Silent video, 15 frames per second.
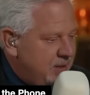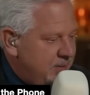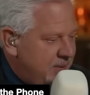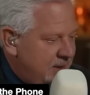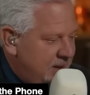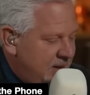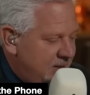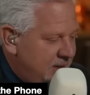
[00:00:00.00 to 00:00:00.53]
to
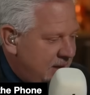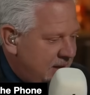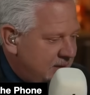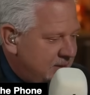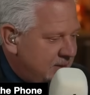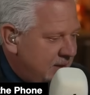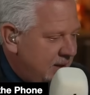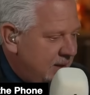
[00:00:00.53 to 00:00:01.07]
me
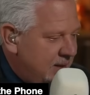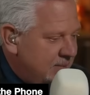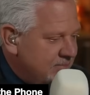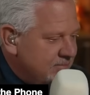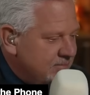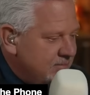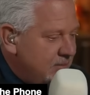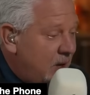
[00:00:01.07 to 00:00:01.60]
that
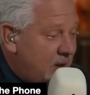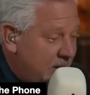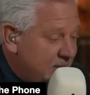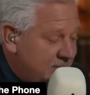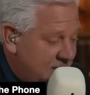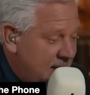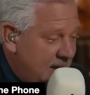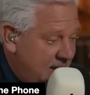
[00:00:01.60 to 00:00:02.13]

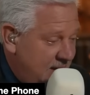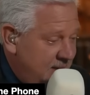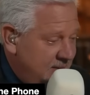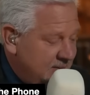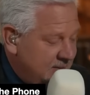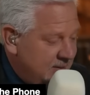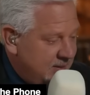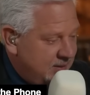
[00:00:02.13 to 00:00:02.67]
RFK
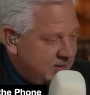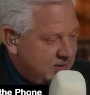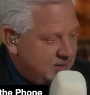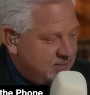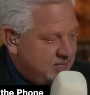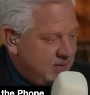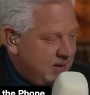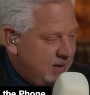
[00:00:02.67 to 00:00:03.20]

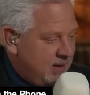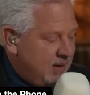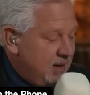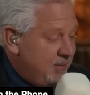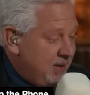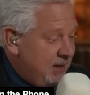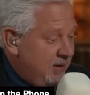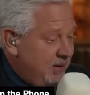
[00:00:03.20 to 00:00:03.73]
is
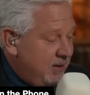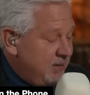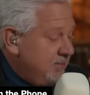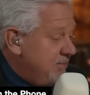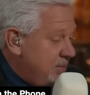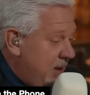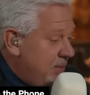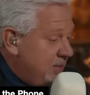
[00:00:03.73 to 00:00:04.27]
coming
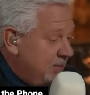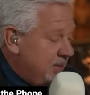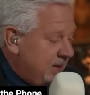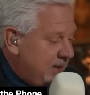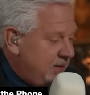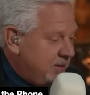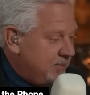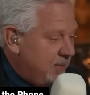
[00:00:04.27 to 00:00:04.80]
on
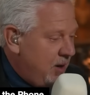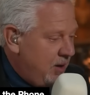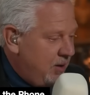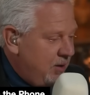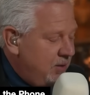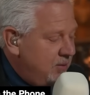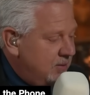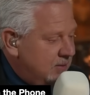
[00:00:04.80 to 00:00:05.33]
probably
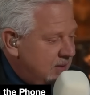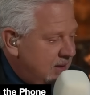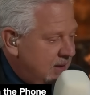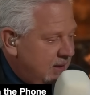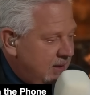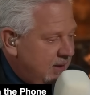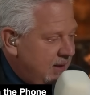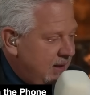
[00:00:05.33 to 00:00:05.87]
tomorrow
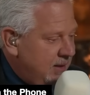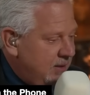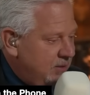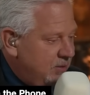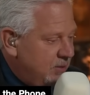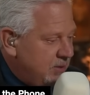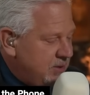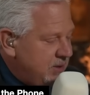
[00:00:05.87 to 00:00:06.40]
and
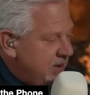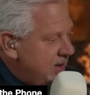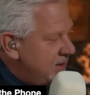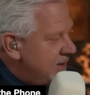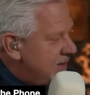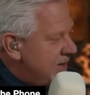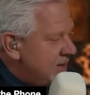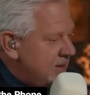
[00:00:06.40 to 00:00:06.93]

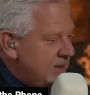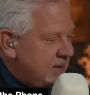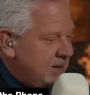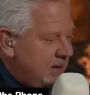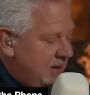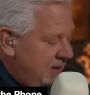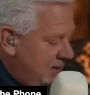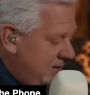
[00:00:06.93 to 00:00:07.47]
endorsing.
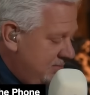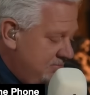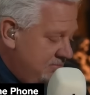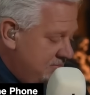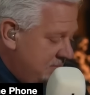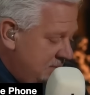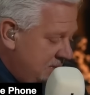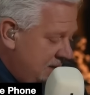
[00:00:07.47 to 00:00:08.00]

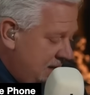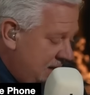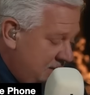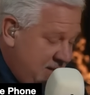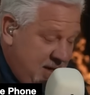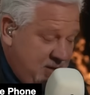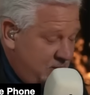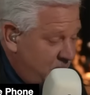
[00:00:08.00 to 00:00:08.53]

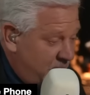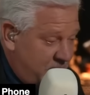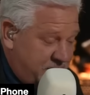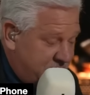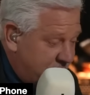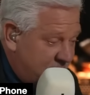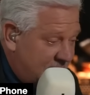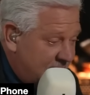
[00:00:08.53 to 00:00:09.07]
And then you
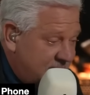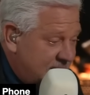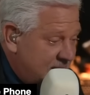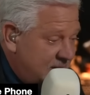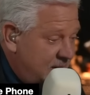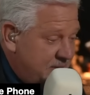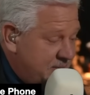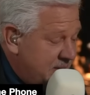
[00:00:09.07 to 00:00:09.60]
also have
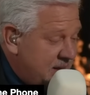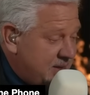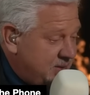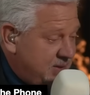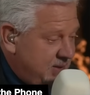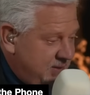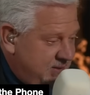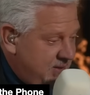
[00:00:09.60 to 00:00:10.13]
Elon
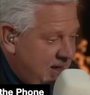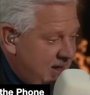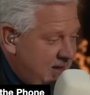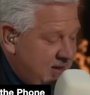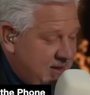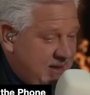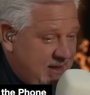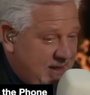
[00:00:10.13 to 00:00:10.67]
Musk
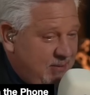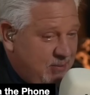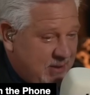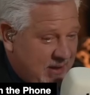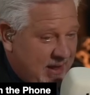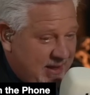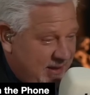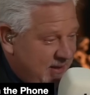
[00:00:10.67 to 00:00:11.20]
saying that he
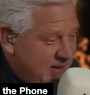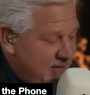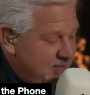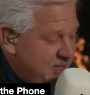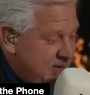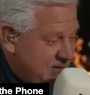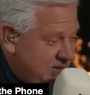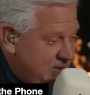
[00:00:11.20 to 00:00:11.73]
would like a
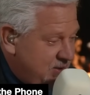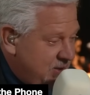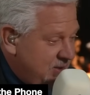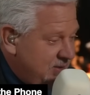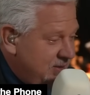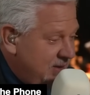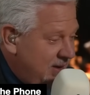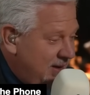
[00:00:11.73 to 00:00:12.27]

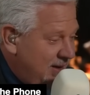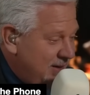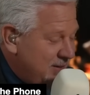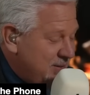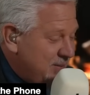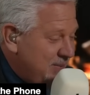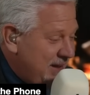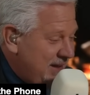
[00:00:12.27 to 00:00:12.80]
position
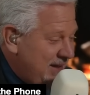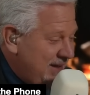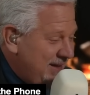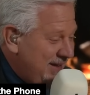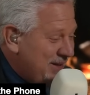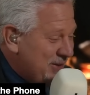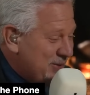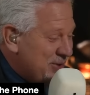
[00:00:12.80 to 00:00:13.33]
to be,
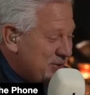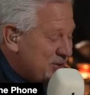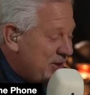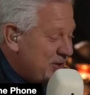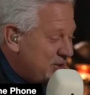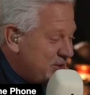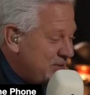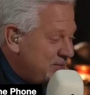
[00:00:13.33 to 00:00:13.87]
you know, in
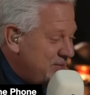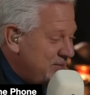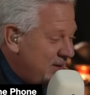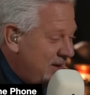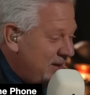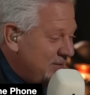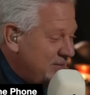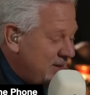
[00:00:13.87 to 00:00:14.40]
charge
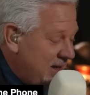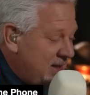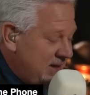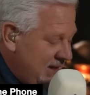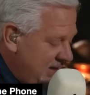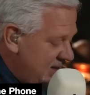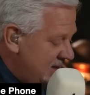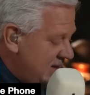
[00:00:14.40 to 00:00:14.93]
of
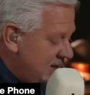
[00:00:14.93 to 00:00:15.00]
cutting.